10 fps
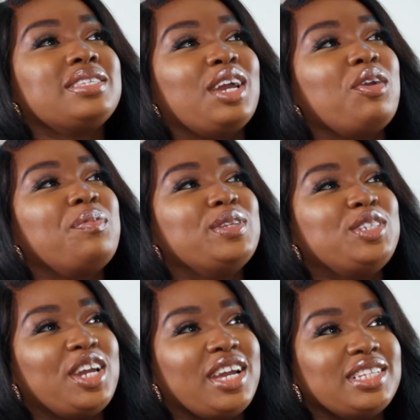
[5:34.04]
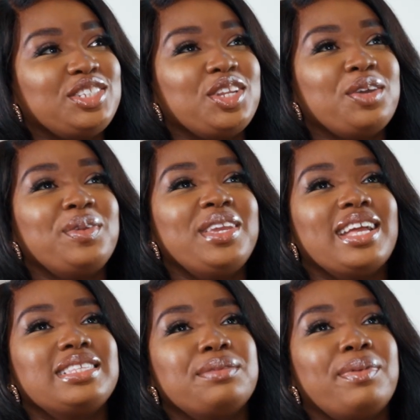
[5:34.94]
So I grew up in church. When you
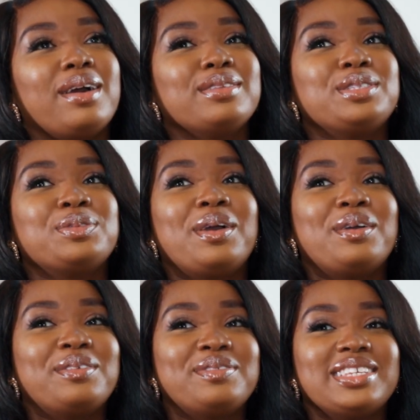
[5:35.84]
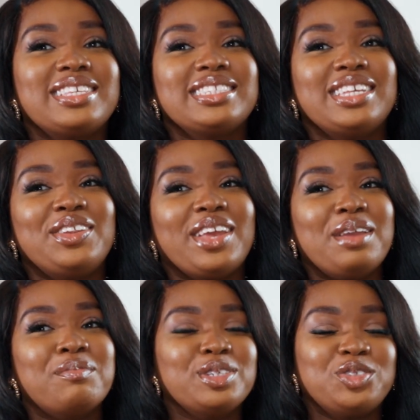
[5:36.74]
get to about 12, they start saying,
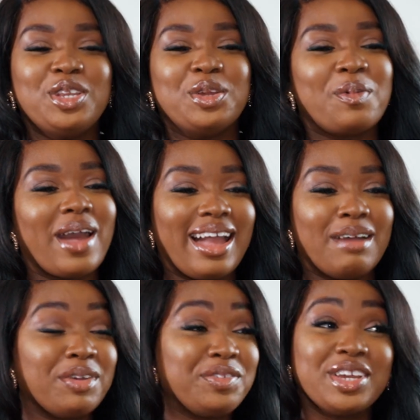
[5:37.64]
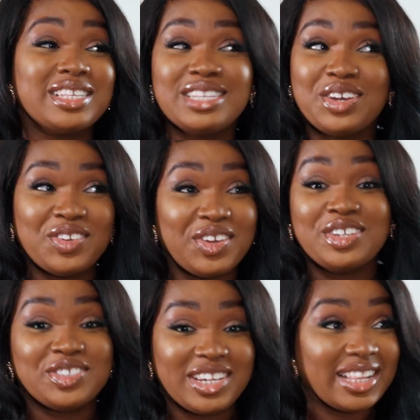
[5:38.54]
okay, you must join the choir. Whether you can sing or not,
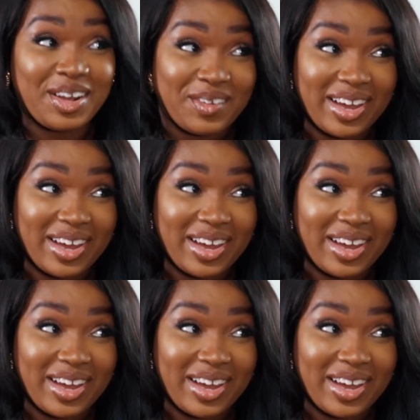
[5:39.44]
you're joining that